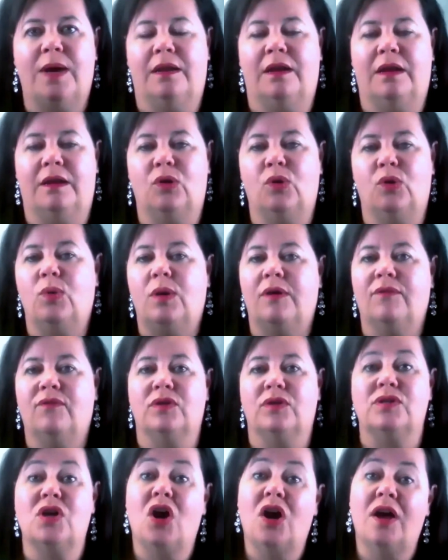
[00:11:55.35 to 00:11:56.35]
and then whoever
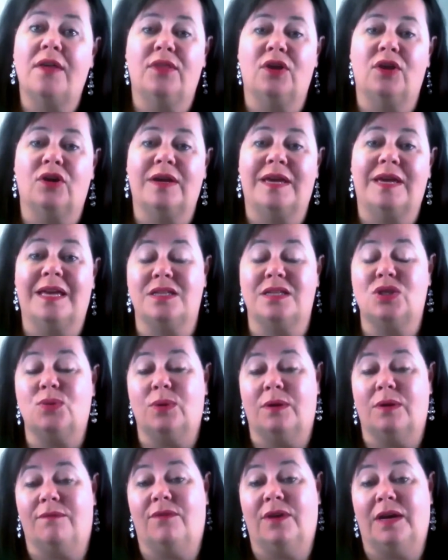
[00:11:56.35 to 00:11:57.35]
is on there gets
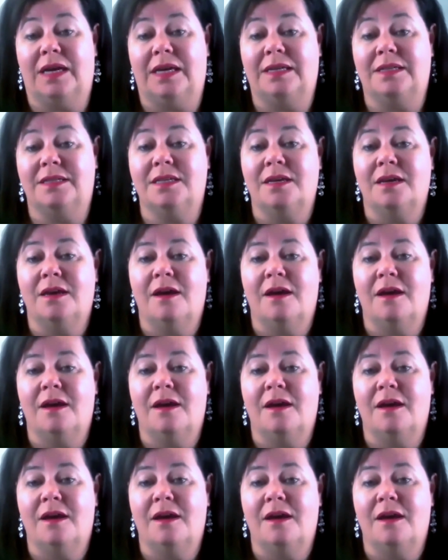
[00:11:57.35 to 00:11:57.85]
to invite